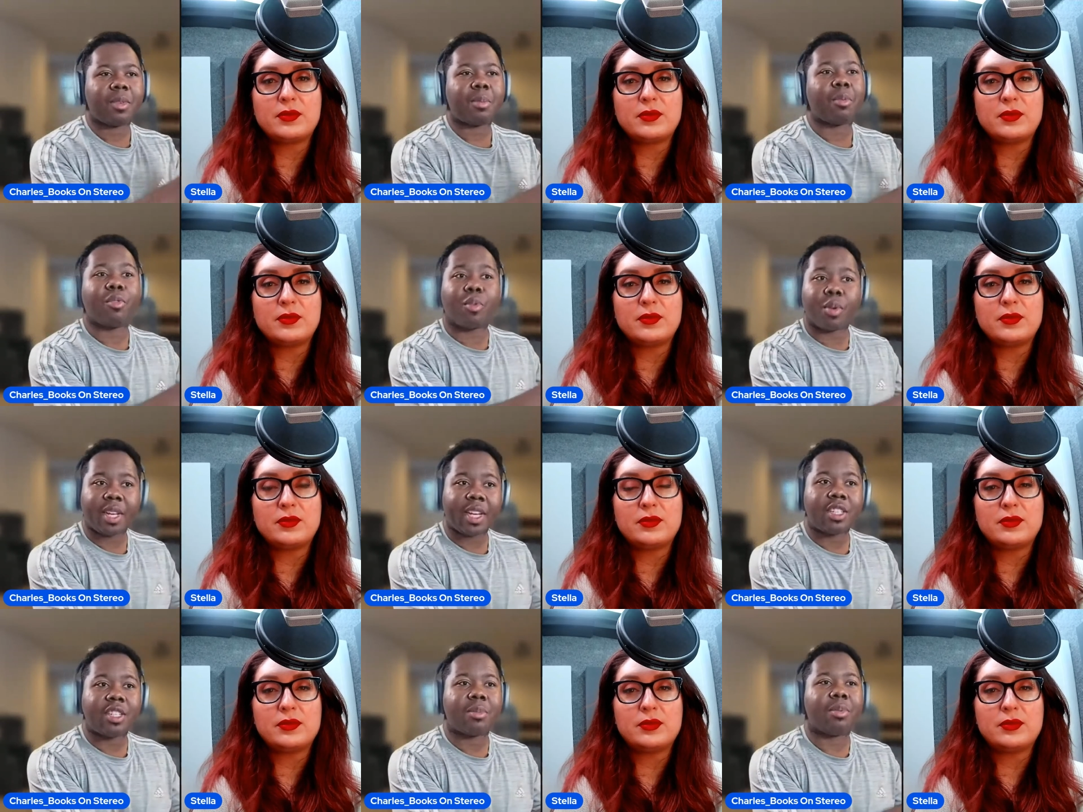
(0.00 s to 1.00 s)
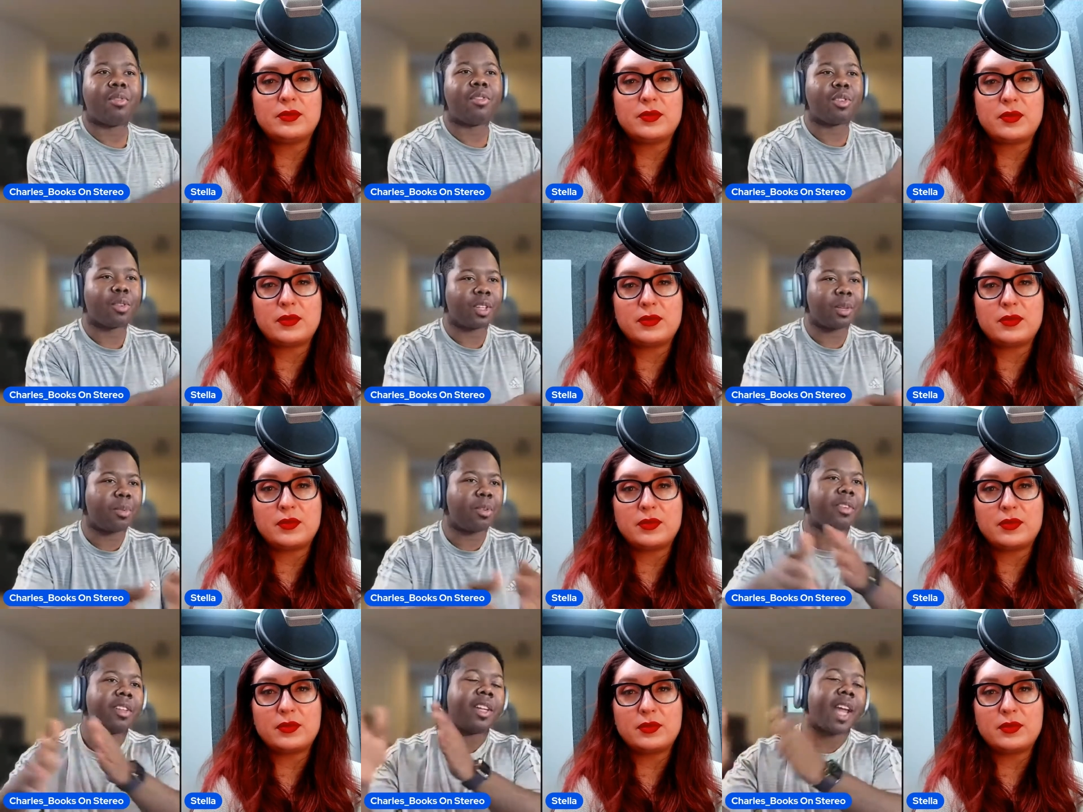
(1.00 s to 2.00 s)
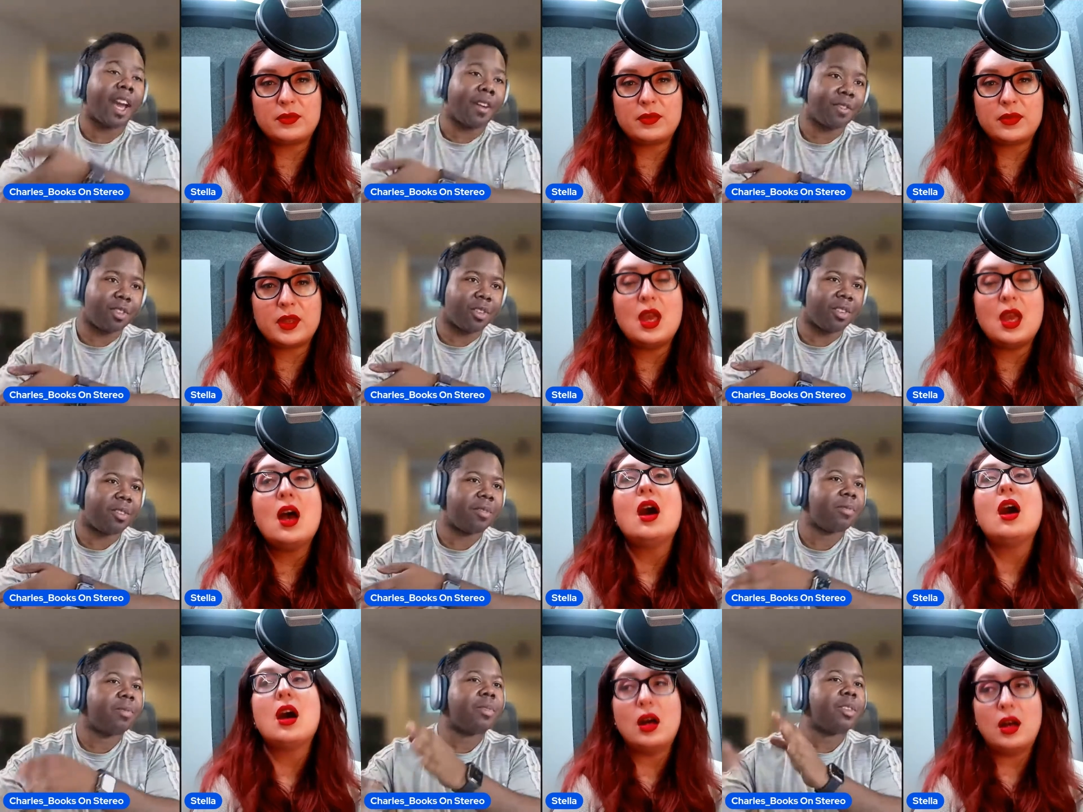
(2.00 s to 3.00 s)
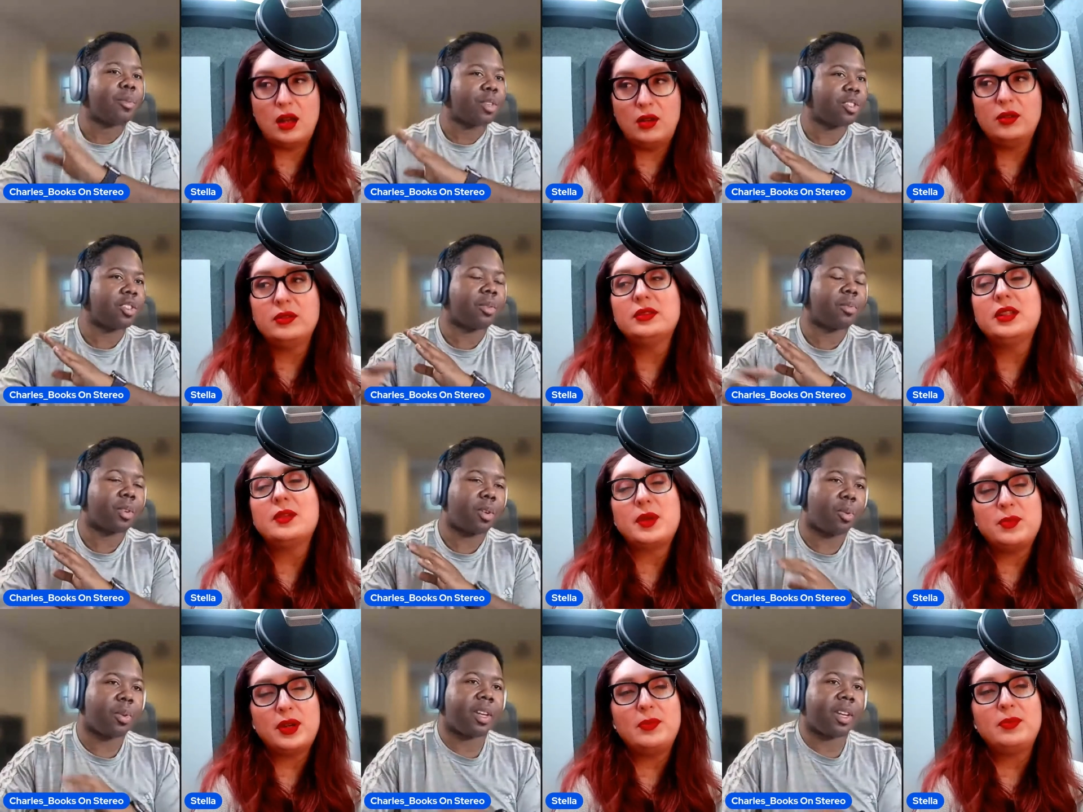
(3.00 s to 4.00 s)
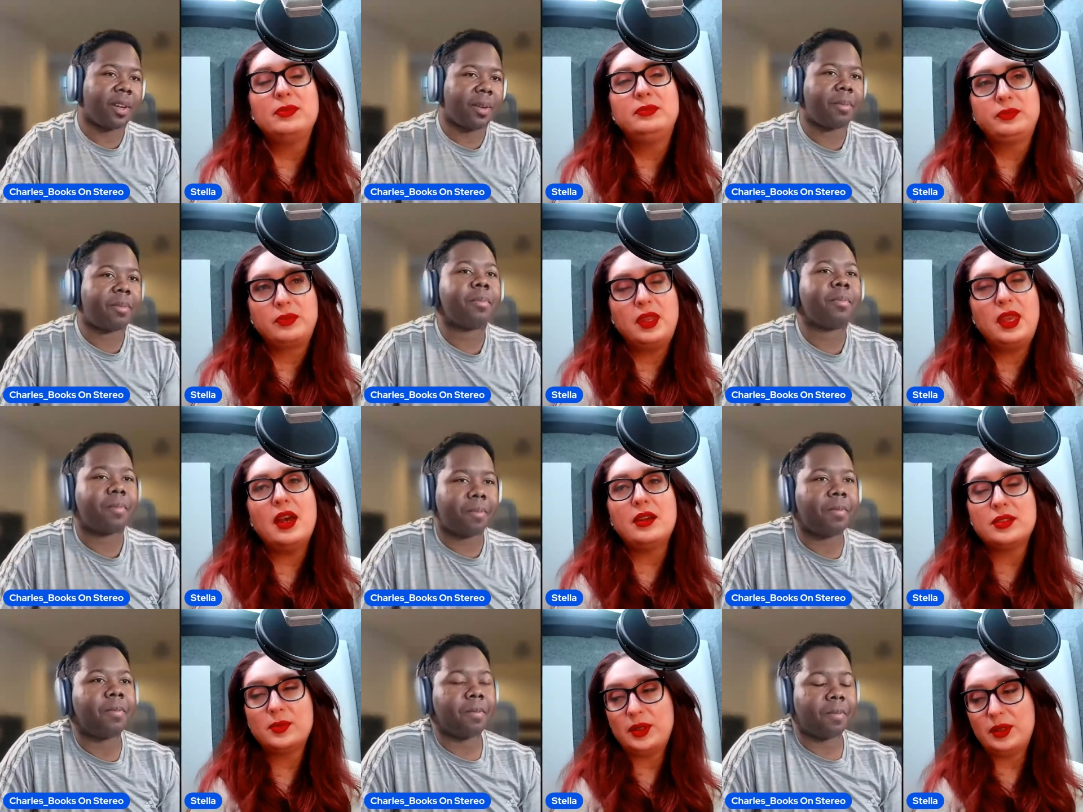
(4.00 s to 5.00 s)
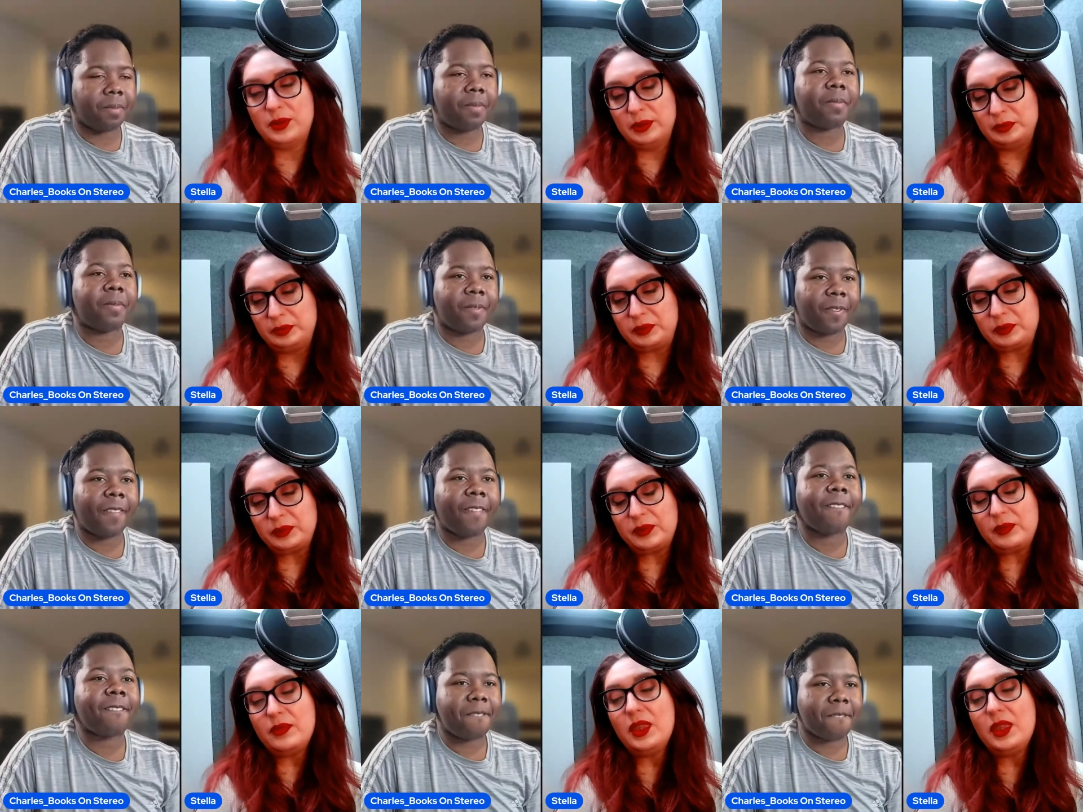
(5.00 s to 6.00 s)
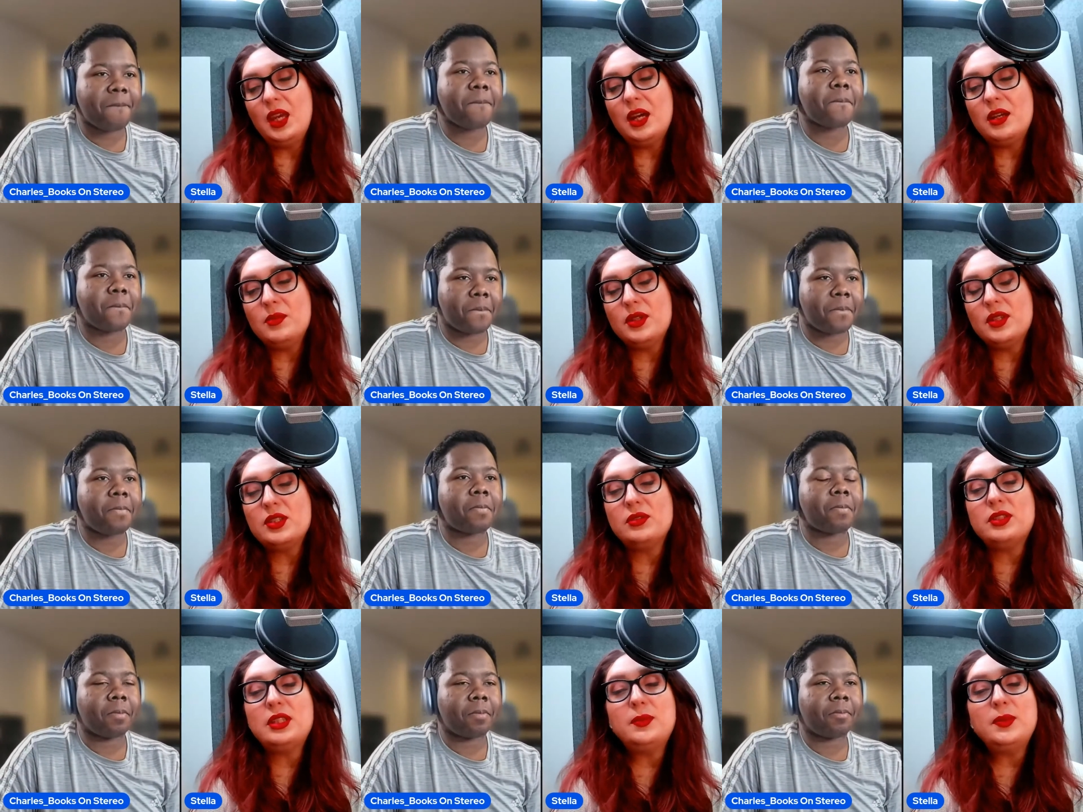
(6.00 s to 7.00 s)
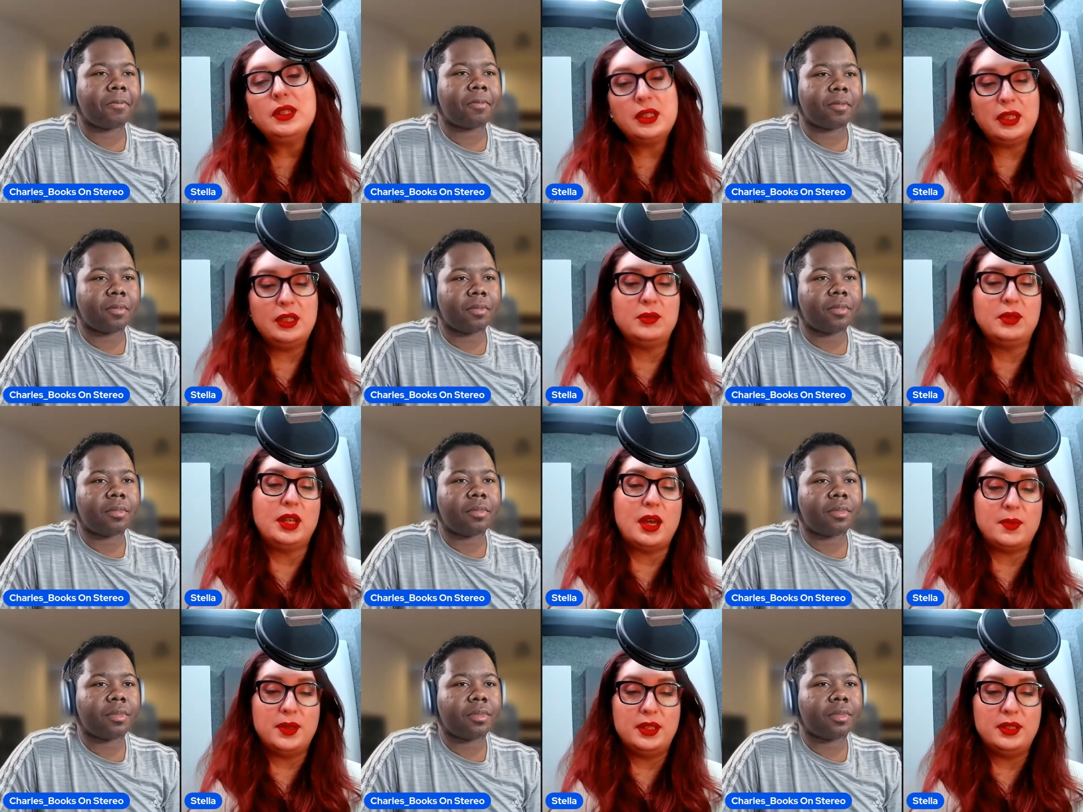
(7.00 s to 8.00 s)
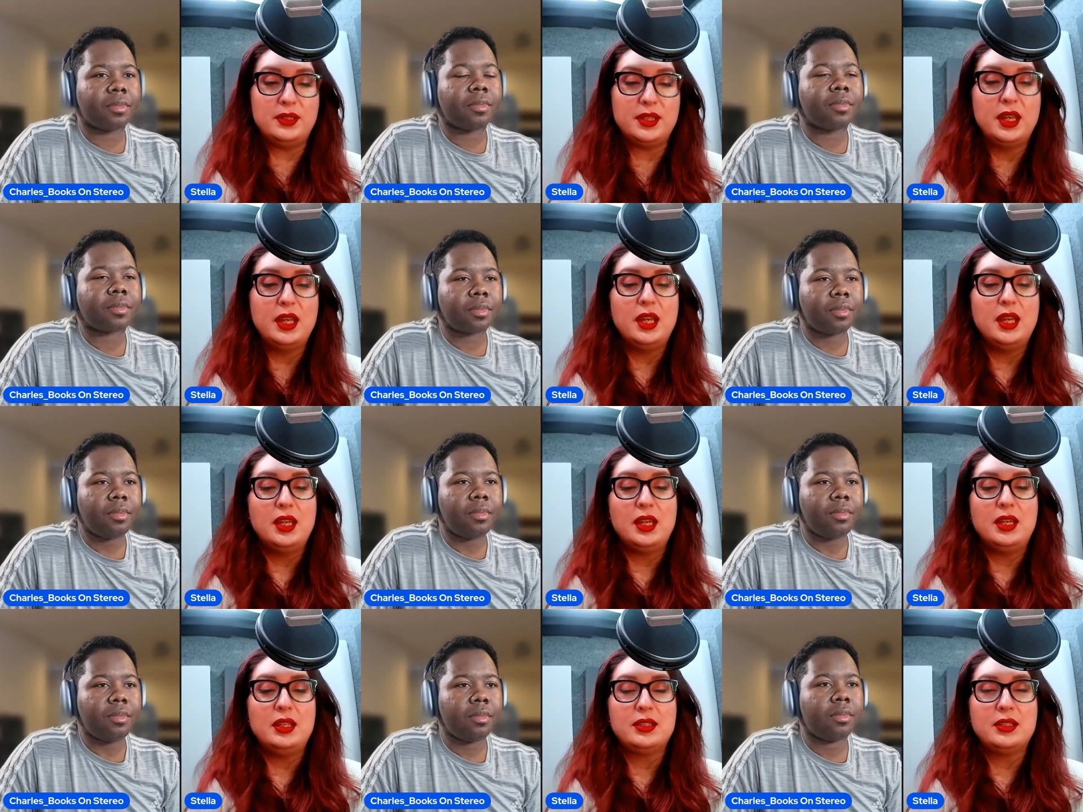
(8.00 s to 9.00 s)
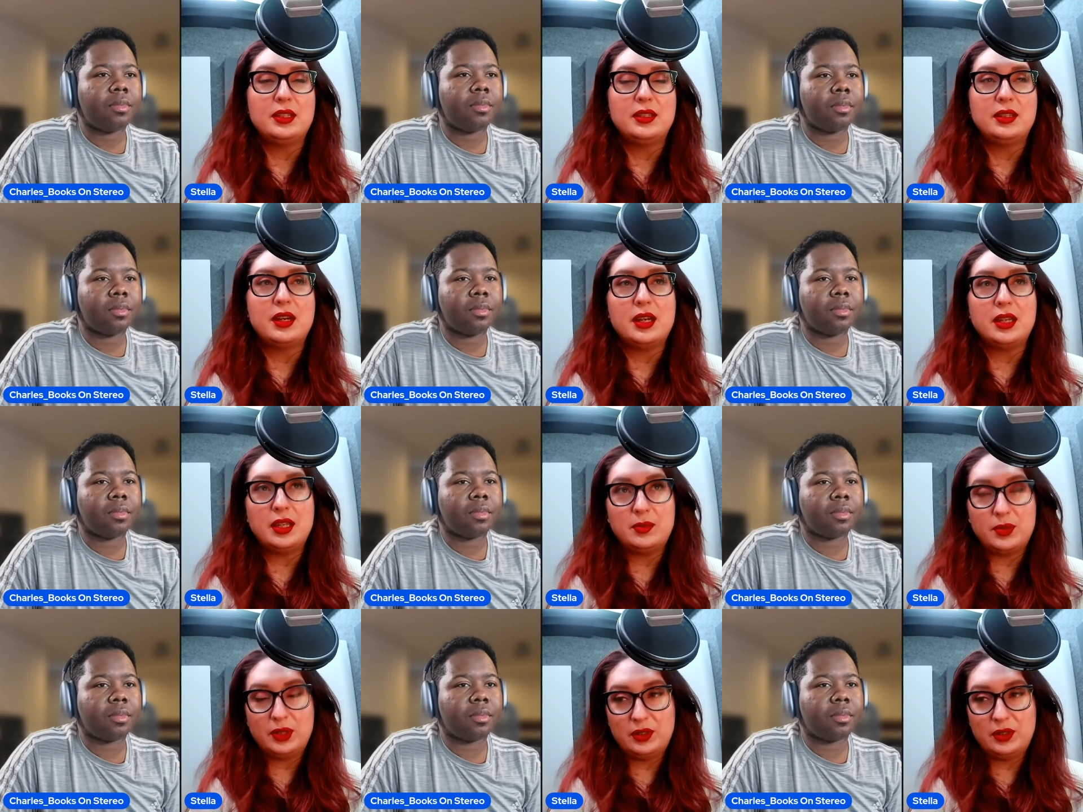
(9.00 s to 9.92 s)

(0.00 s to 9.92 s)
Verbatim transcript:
Speaker 1: before you get into the booth, during the booth, and then after? Oh, like my recording. Yeah, so my mm-hmm. whole.
Speaker 2: Um, so typically, what happens is I get booked